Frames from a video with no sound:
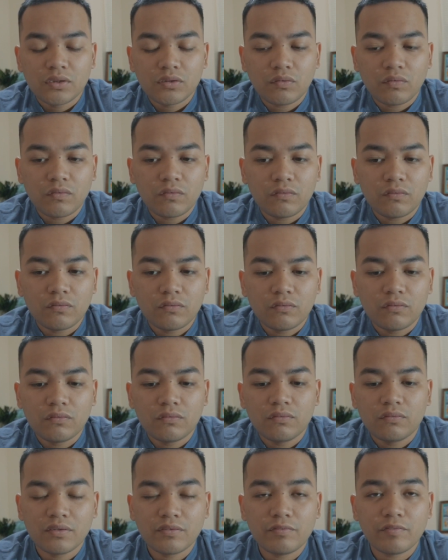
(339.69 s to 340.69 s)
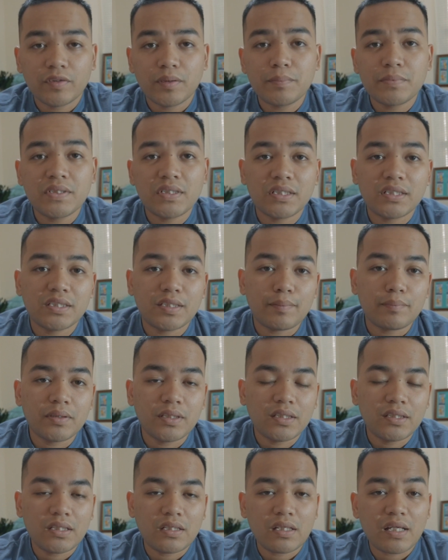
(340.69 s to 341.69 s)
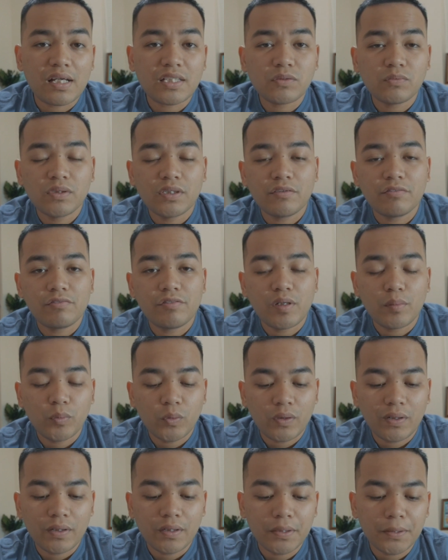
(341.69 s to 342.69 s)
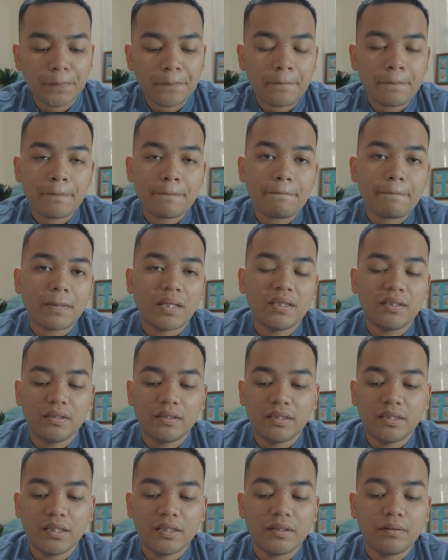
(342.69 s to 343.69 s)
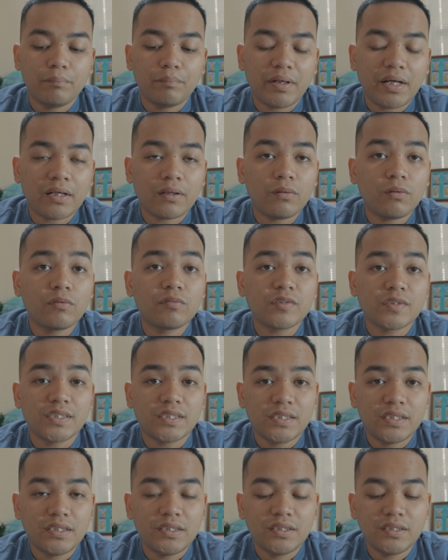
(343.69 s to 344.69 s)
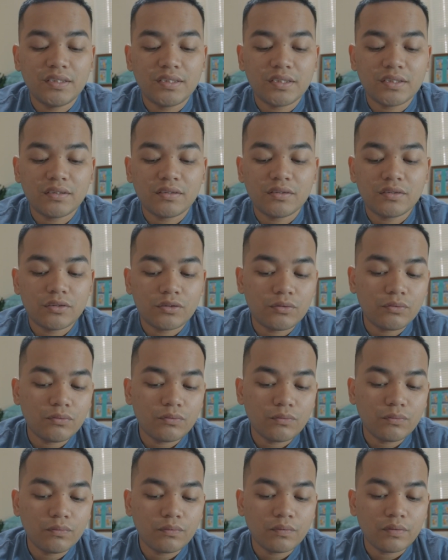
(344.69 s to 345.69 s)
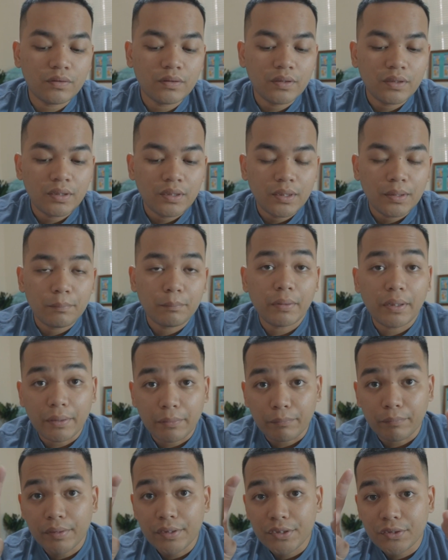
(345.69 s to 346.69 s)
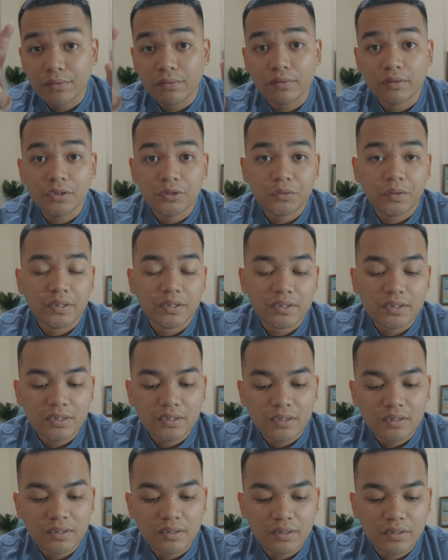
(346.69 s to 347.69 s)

So for them to accept it in the last week of February and then get it back overseas to my original address,